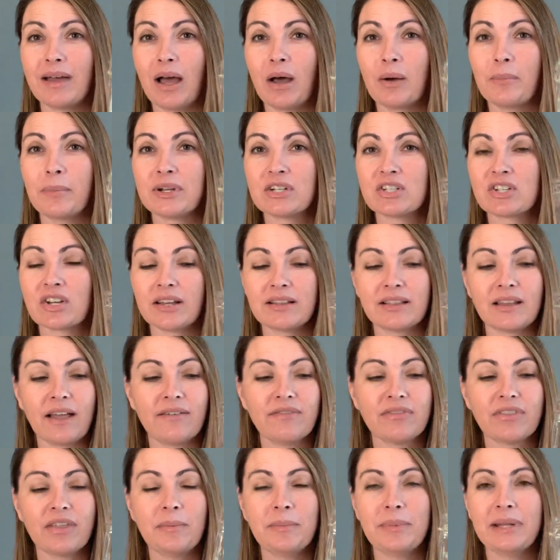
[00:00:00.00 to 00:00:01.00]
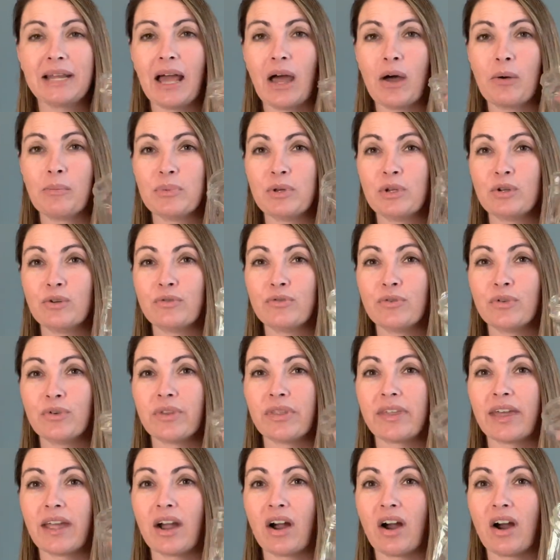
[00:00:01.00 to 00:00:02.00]
how much I love them and how beautiful
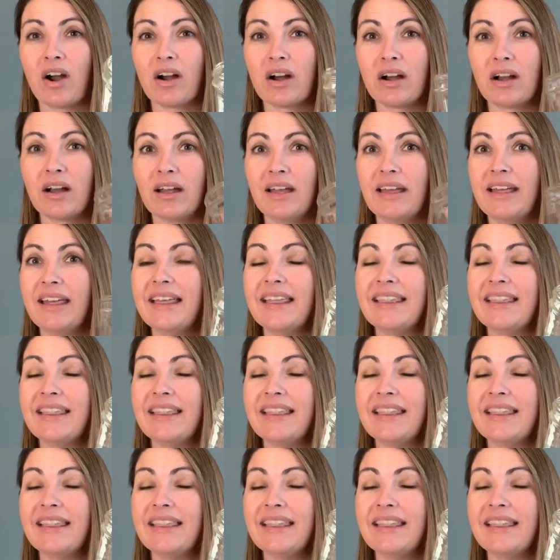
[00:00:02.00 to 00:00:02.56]
they are,